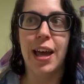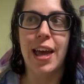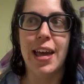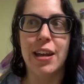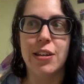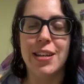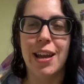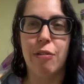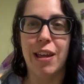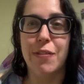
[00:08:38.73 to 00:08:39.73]
and I didn't
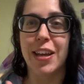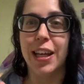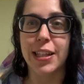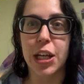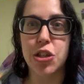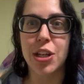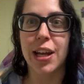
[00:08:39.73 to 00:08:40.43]
really have an inclination.